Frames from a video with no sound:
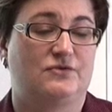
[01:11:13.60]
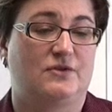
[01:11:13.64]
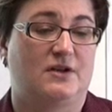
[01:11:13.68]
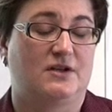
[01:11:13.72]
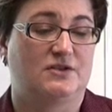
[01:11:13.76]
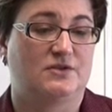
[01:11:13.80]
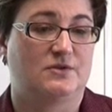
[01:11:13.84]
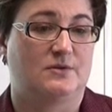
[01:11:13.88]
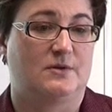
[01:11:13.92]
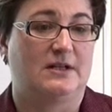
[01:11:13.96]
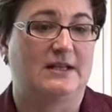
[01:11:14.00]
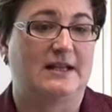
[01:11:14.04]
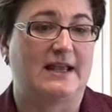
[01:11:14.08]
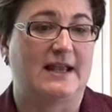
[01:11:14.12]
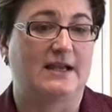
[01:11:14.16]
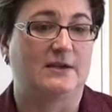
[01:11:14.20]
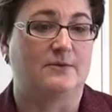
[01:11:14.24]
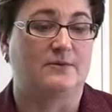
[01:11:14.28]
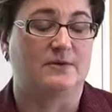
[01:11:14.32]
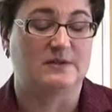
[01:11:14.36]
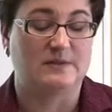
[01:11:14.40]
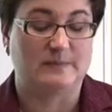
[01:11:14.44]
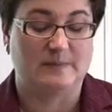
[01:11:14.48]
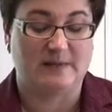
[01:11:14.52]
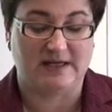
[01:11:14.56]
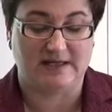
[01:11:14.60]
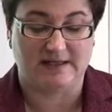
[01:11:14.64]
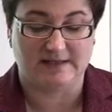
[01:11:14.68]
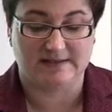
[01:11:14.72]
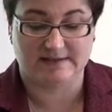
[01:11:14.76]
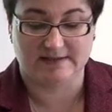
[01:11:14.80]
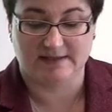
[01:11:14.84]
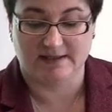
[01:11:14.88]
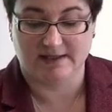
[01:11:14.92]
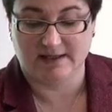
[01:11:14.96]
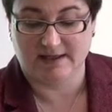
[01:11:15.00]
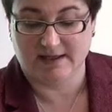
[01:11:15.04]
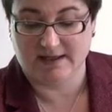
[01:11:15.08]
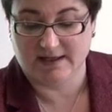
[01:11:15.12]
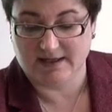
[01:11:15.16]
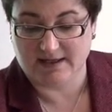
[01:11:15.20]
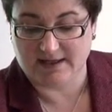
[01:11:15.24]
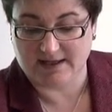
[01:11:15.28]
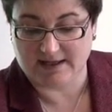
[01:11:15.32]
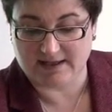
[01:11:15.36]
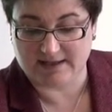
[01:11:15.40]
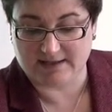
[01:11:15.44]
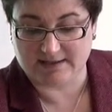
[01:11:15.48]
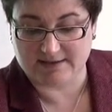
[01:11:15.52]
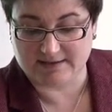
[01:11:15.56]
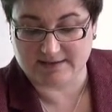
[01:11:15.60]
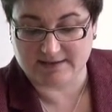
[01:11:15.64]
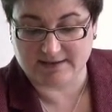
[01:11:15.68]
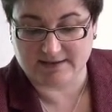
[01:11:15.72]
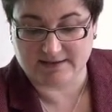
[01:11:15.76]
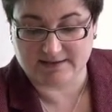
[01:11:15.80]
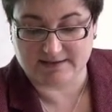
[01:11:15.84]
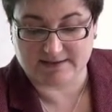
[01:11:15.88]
structural language piece in